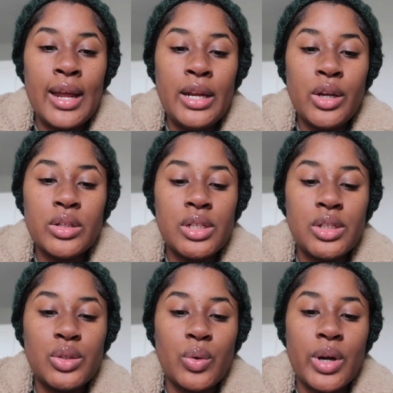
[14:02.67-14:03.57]
I need to go to the
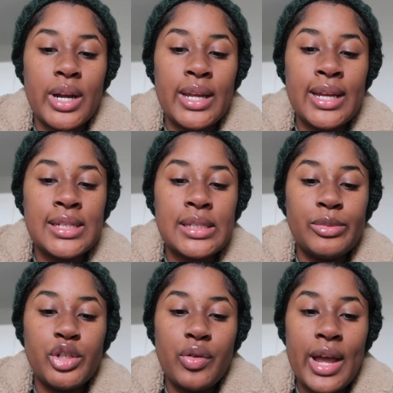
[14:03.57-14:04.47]
store and get some
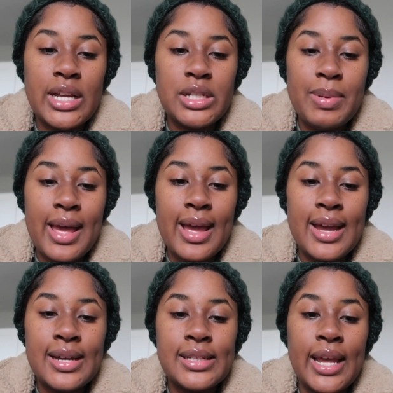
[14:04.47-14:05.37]
trash
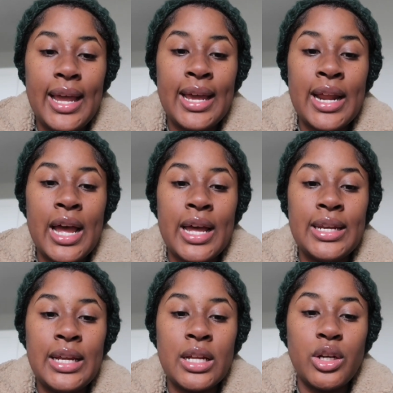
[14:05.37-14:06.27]
bags and I
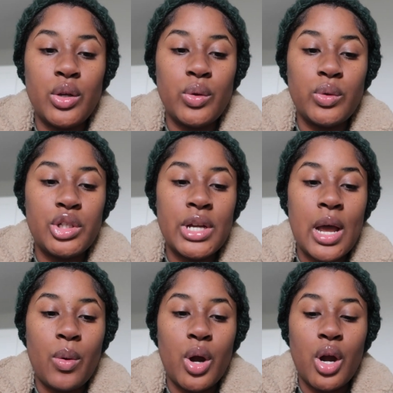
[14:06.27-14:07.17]
need a new
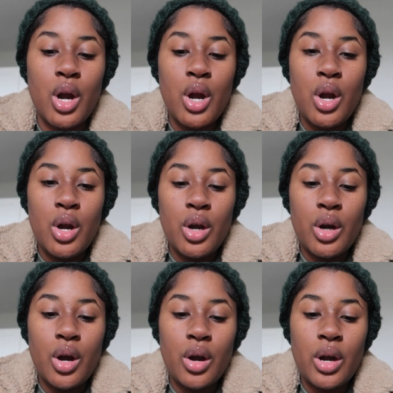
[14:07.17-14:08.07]
shower
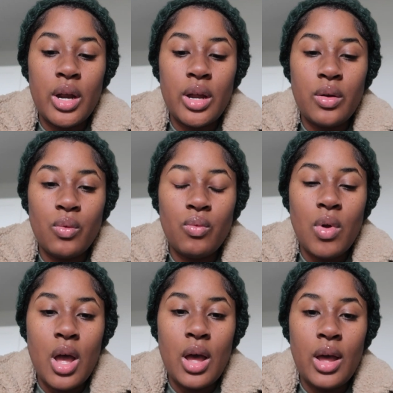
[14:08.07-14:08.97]
curtain
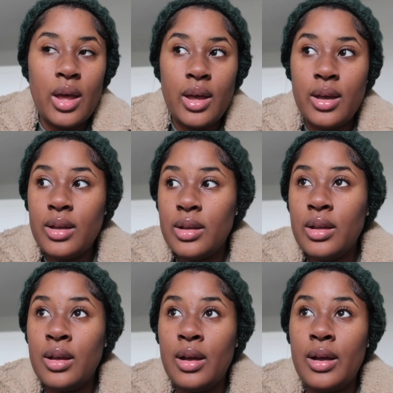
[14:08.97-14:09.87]
rod.
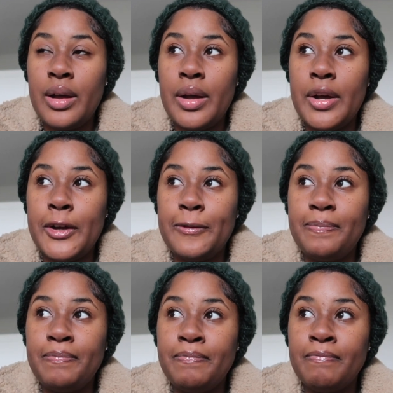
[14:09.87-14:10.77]

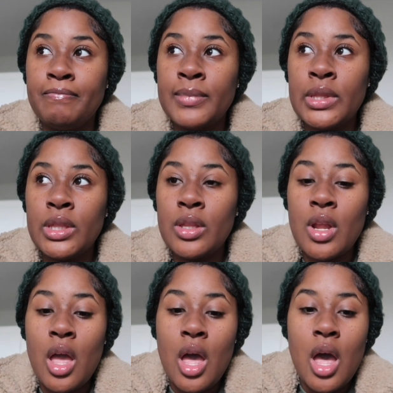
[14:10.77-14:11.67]
Um,
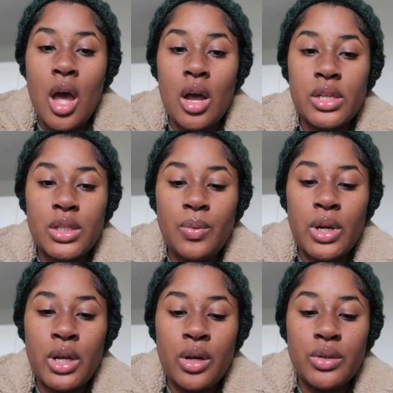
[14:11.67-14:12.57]
I also
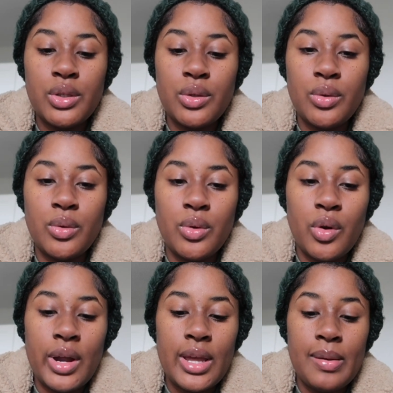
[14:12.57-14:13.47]
want to go to
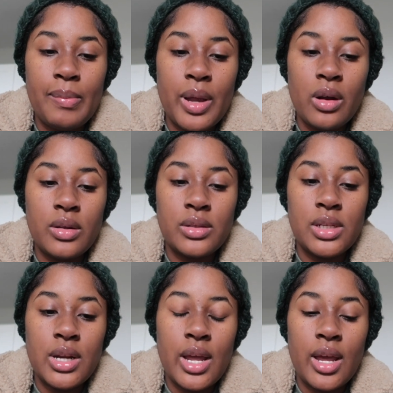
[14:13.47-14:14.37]
Crate and Barrel
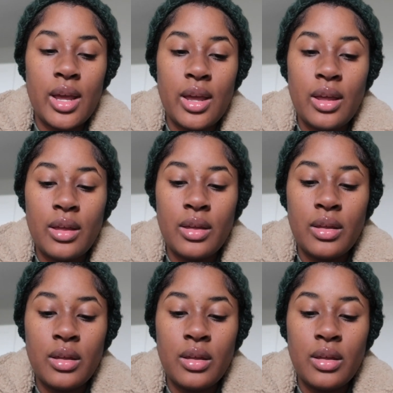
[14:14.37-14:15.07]
today